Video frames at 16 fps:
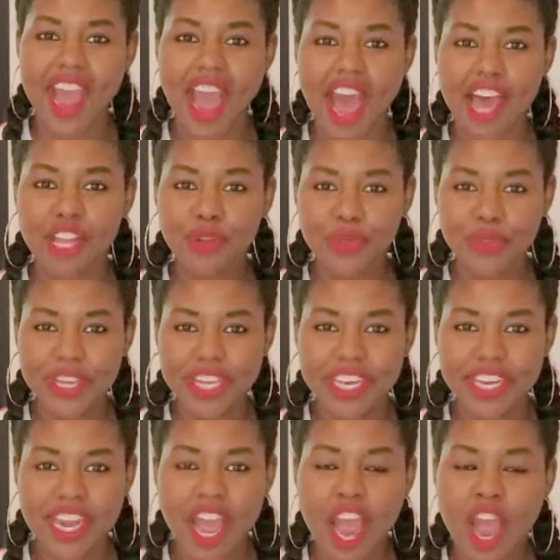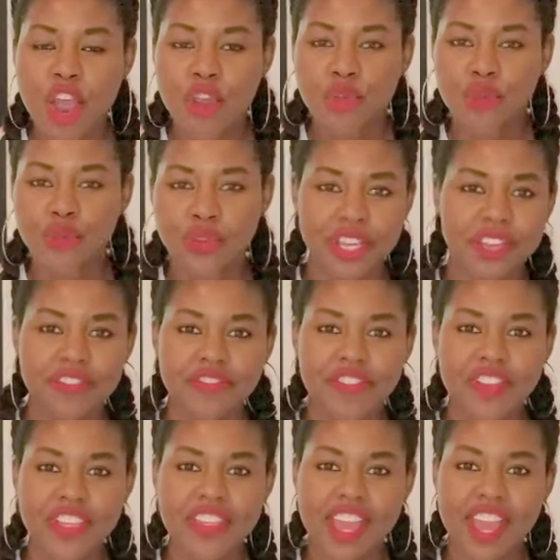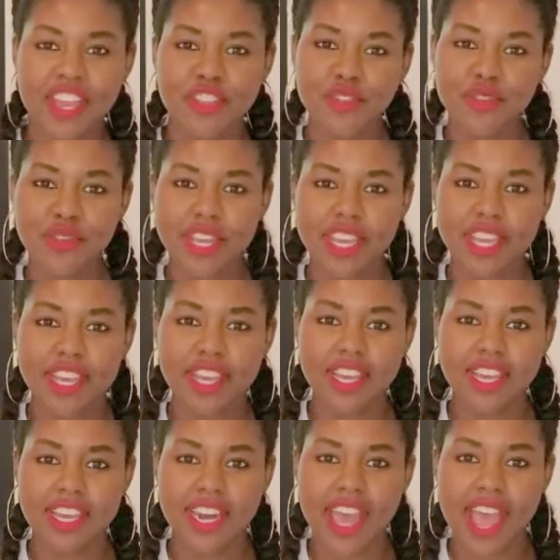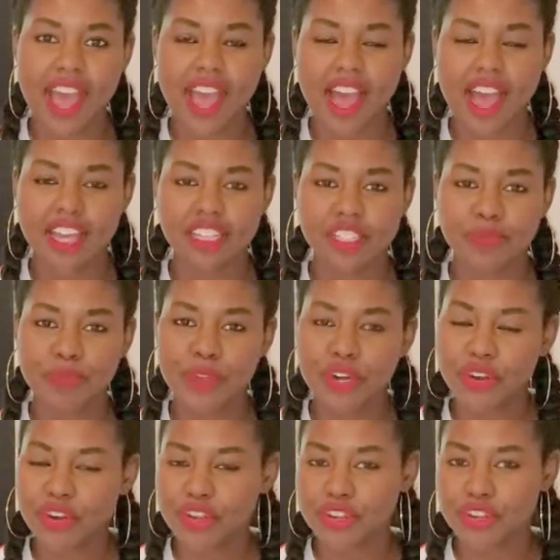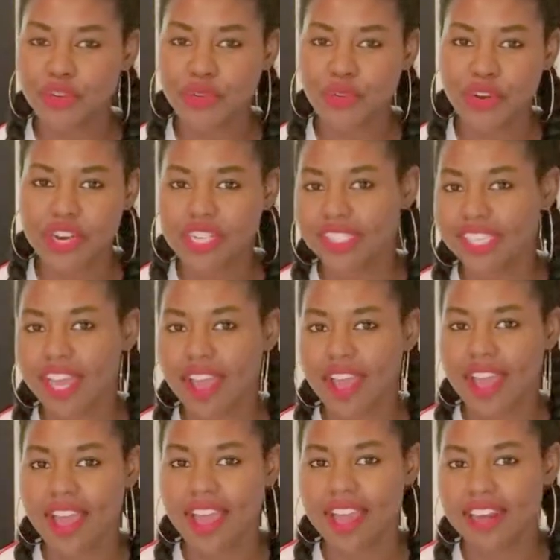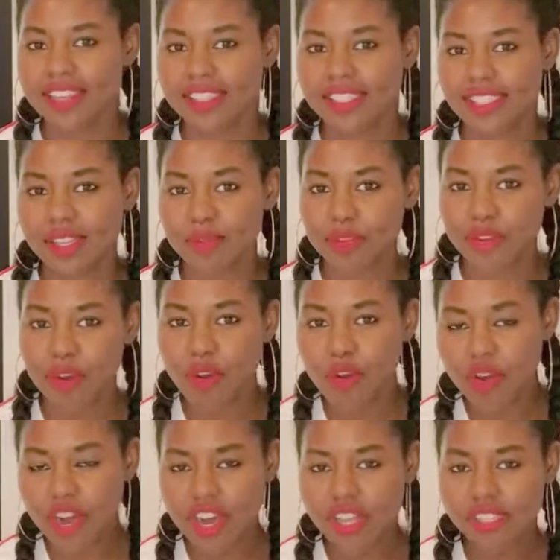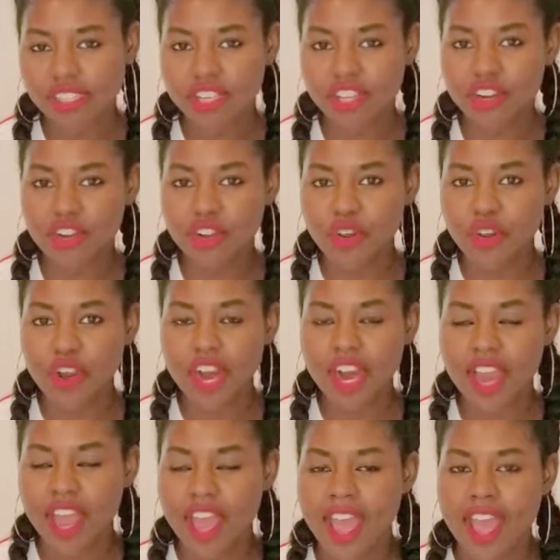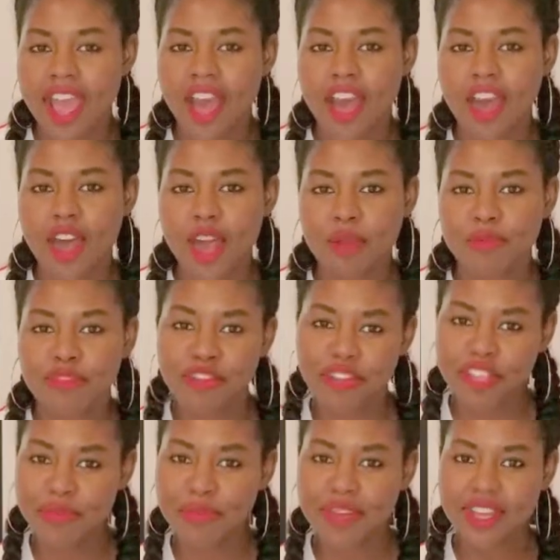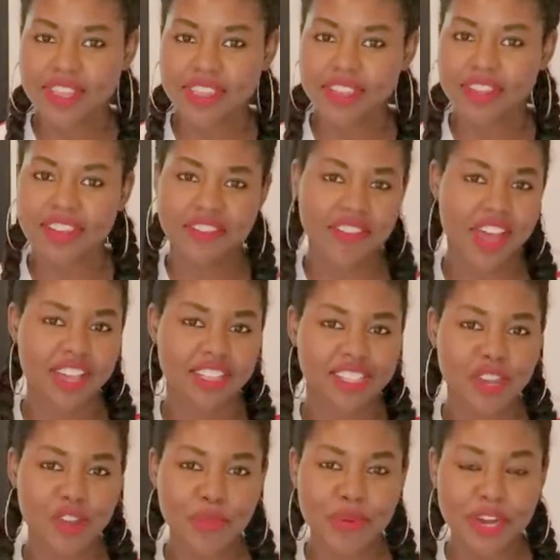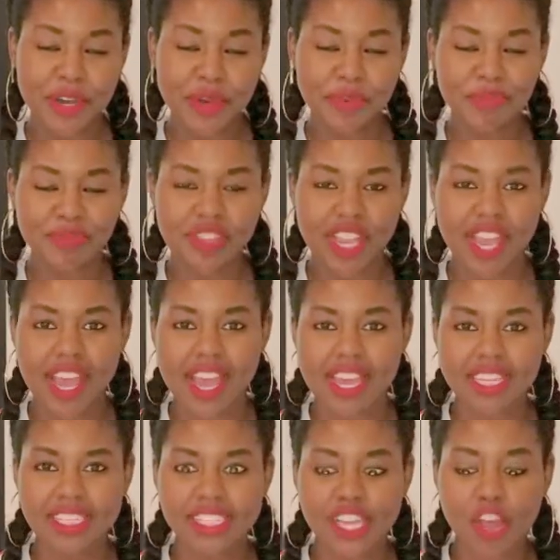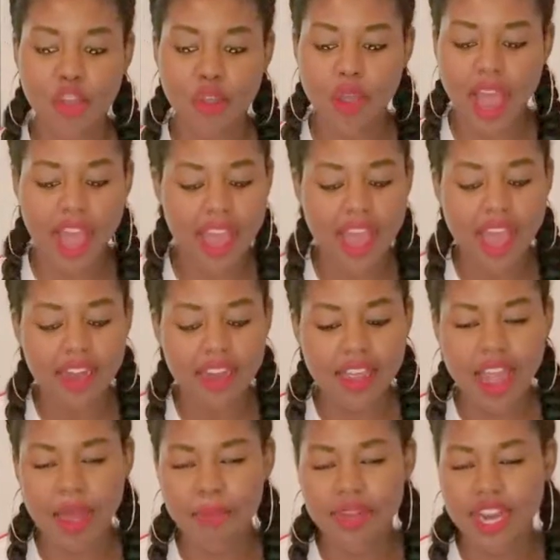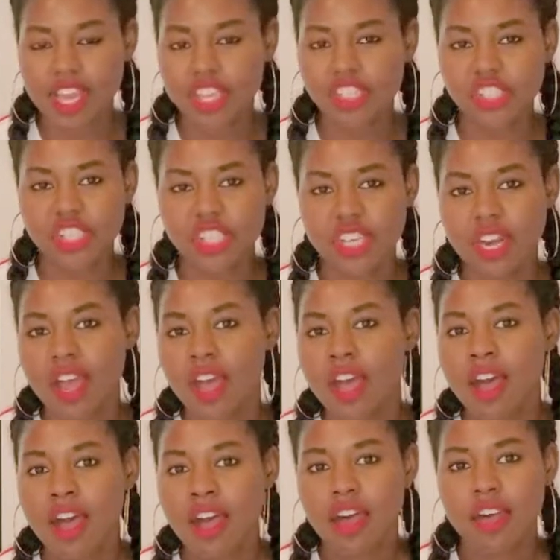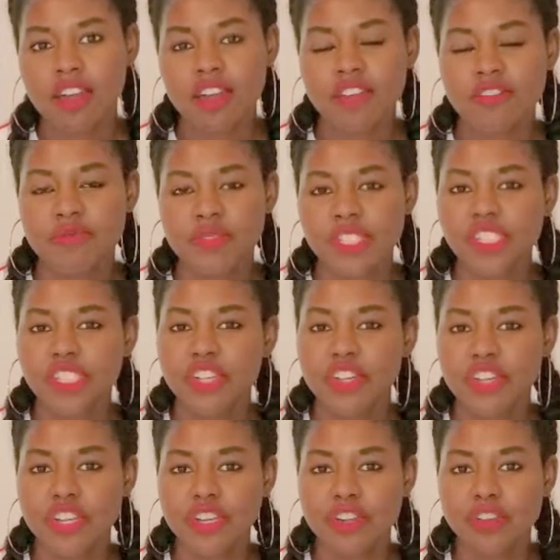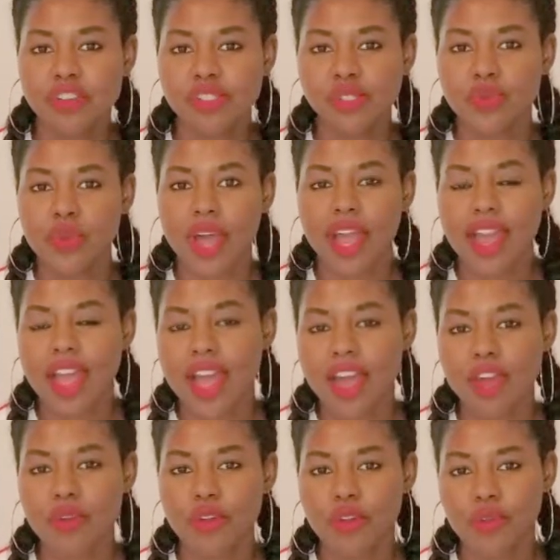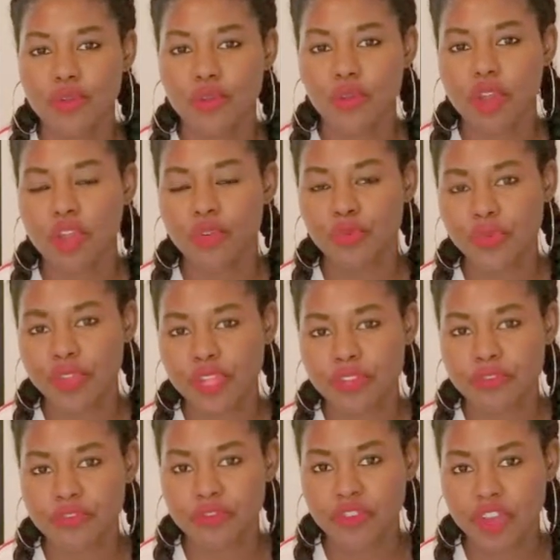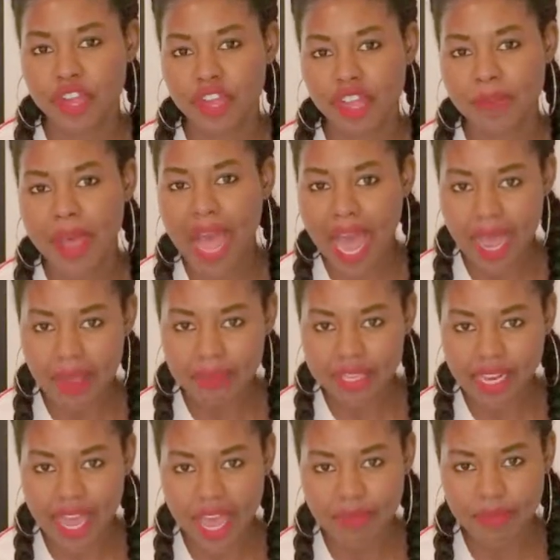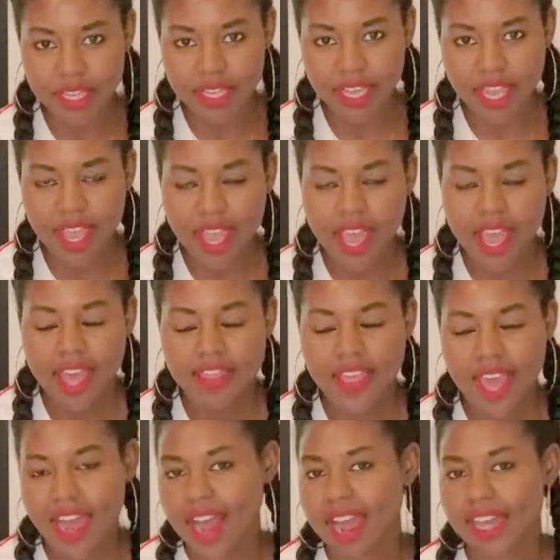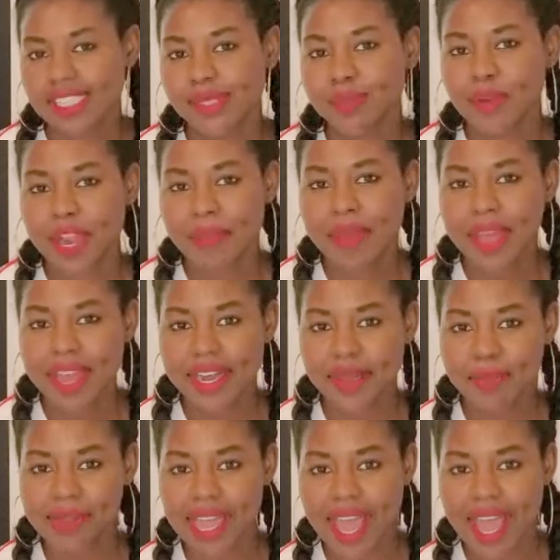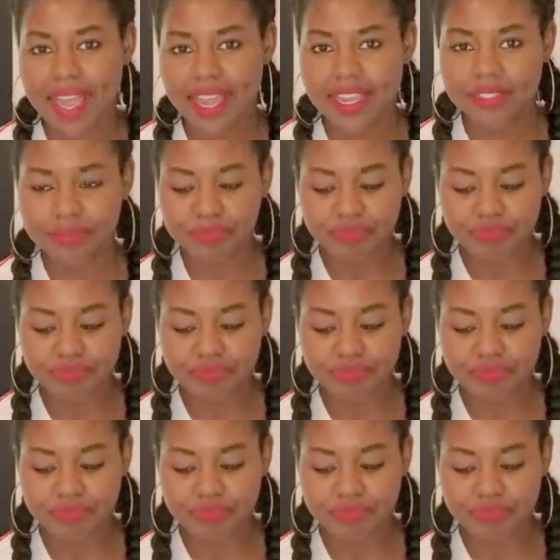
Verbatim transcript: Halloween wreath that you can put on your door to add some decor to your door um, for the month of October and so I got a combination of materials well I got a wreath from Hobby Lobby that I spray painted black